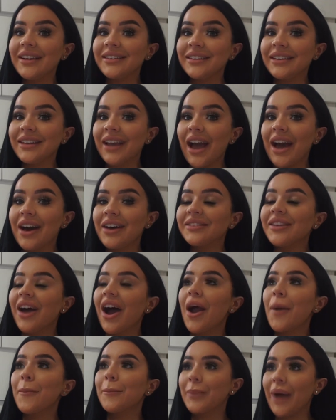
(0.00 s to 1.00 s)
and girls,
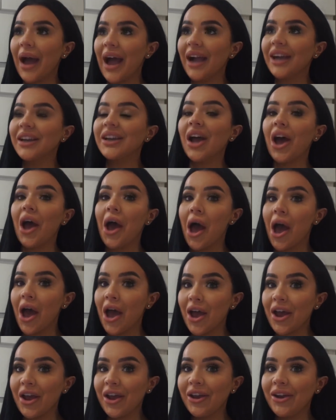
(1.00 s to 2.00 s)
I'm back
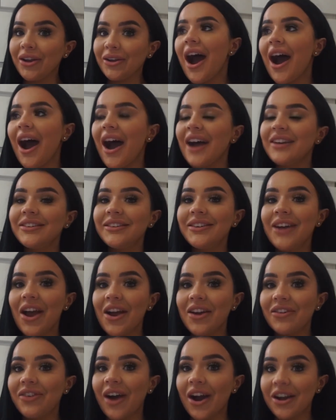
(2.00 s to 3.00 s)
home. I didn't
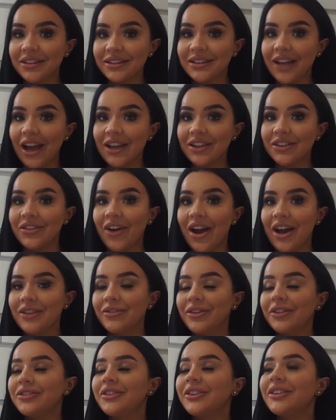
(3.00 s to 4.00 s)
know if I was satisfied
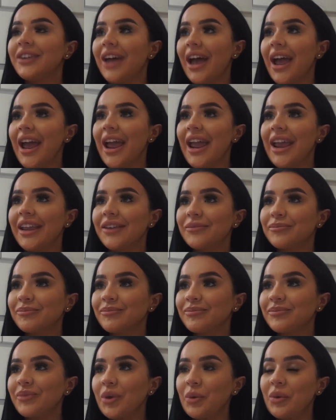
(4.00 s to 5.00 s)
with today,
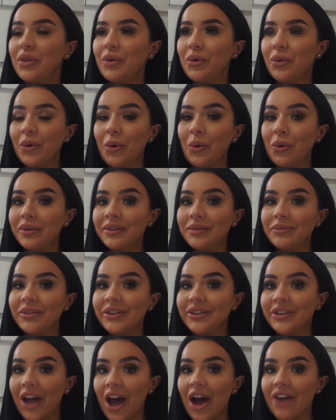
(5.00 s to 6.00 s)
with all the autumn
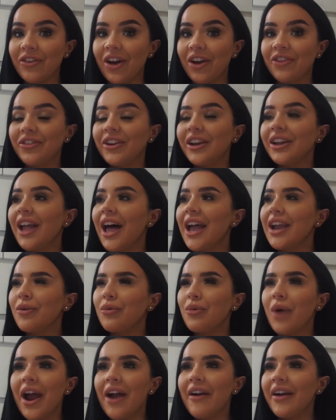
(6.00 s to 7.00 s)
stuff. I feel like
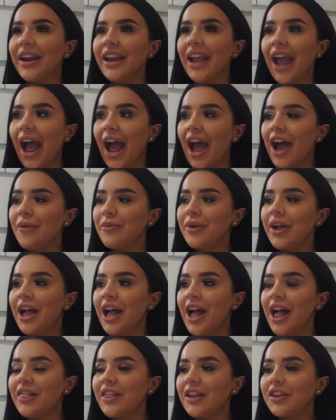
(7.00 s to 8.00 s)
where I am,
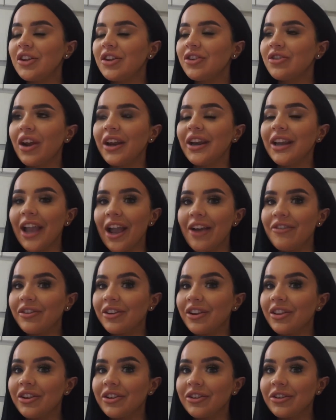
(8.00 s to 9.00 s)
they're just trying to get rid
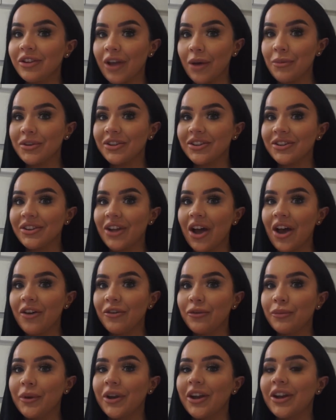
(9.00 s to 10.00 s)
of the summer stuff
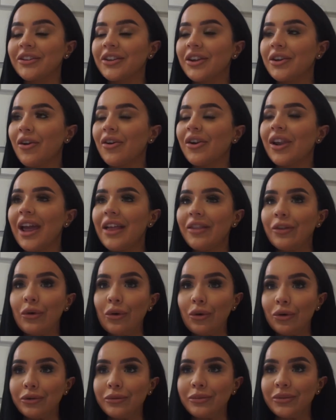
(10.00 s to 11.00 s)
because they're not letting the
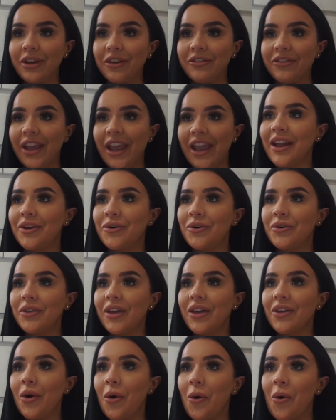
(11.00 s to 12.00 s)
autumn stuff in. All
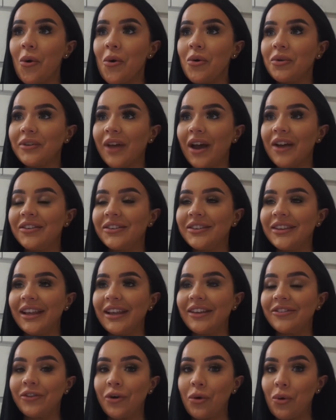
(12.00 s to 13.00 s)
the other hauls I've
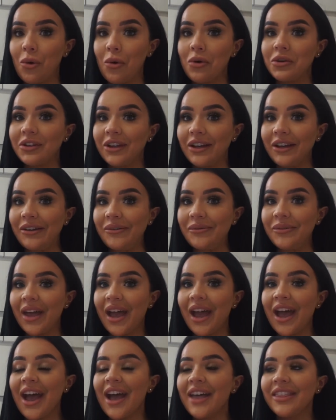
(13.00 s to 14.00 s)
seen for autumn,
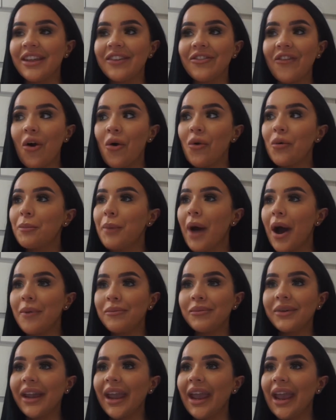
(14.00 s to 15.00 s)
they've got all
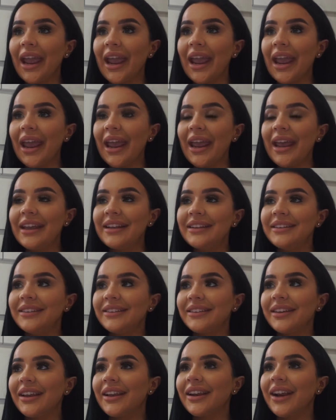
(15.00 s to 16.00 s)

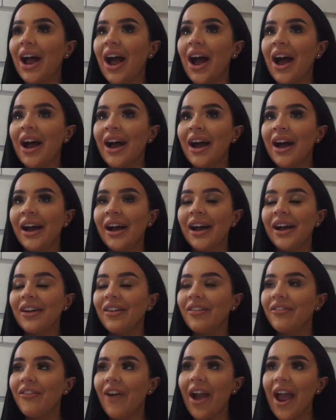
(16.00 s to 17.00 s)
pumpkins and,
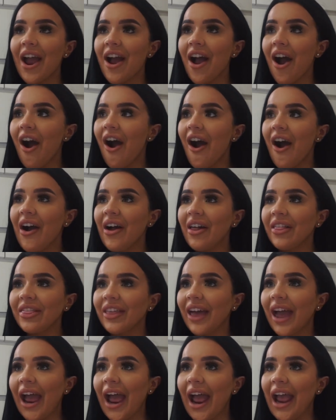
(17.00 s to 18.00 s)
where are
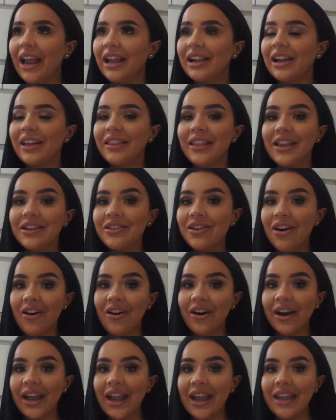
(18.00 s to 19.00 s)
they? Like, they're
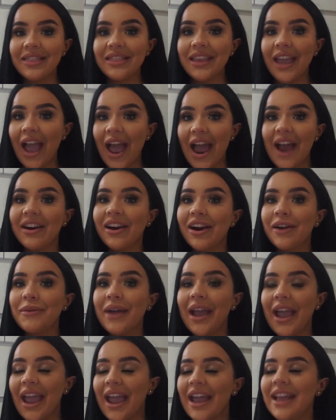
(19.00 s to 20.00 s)
not in the area I'm
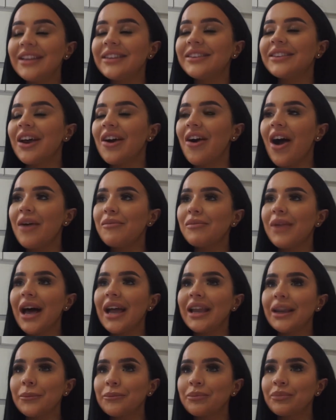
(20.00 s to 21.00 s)
in. So I'm
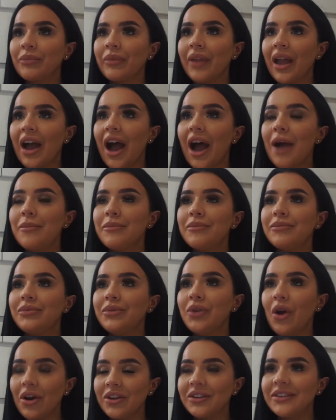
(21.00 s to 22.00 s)
like, I'm
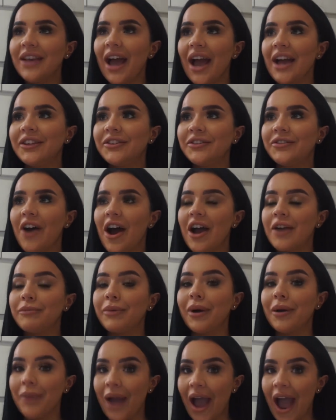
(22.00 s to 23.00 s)
not satisfied,
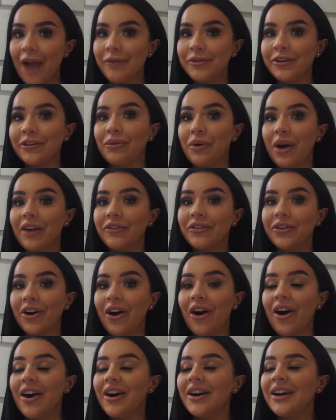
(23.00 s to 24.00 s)
but I'm happy with what I've
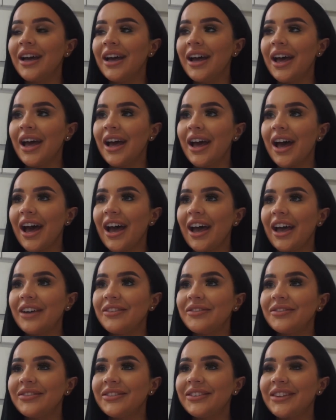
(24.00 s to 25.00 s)
got.
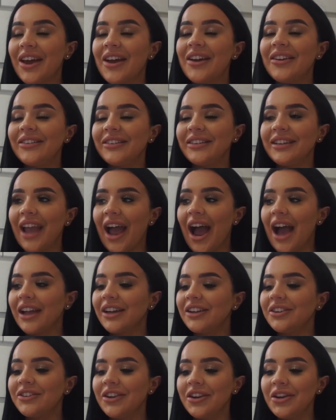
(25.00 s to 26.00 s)
So yeah, I'm
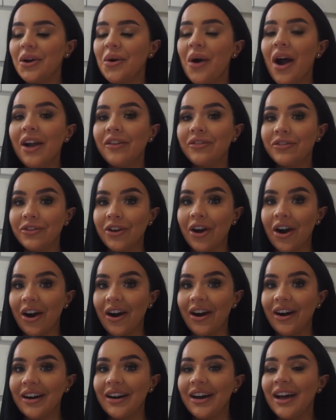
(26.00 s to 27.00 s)
gonna show you what I've
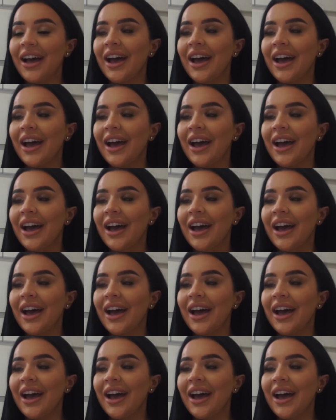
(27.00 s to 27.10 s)
got.